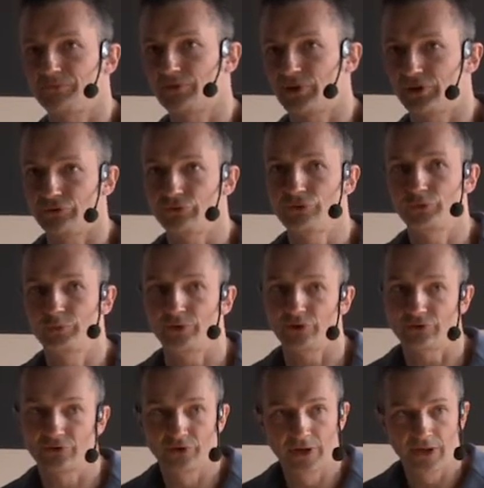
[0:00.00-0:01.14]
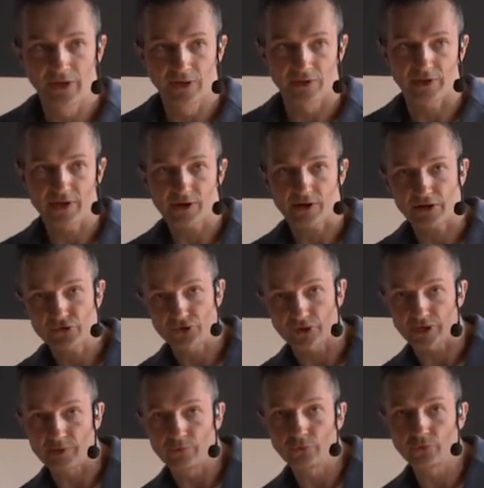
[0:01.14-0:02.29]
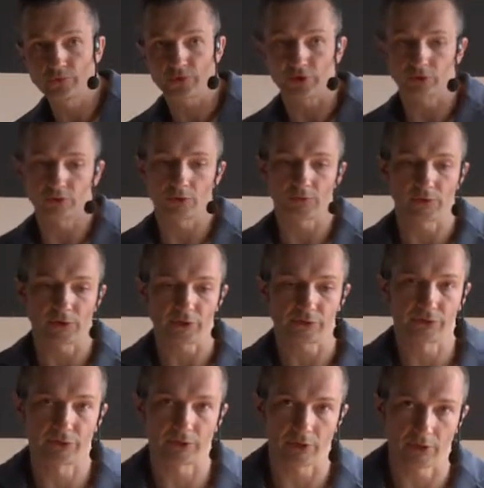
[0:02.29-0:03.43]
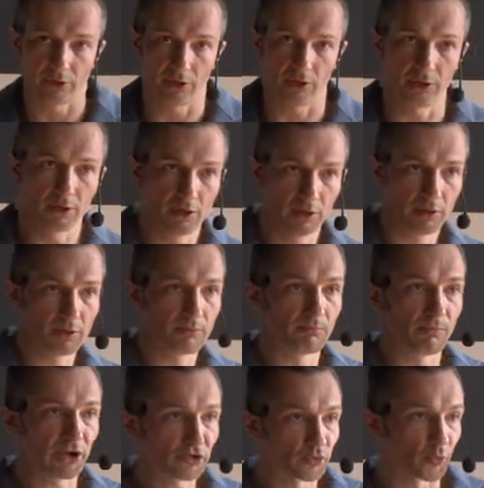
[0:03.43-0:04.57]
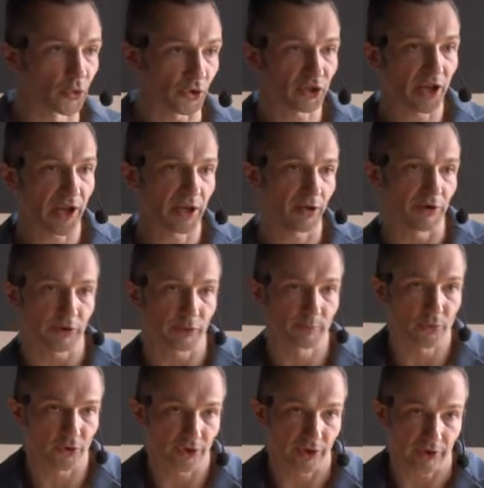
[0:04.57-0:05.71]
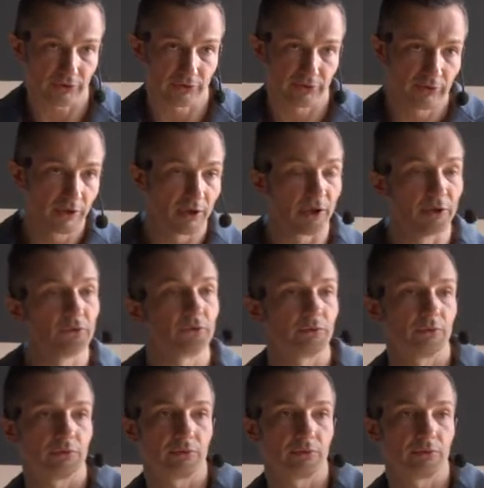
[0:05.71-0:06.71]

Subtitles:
consumers? They are actually moving towards much more tailored products and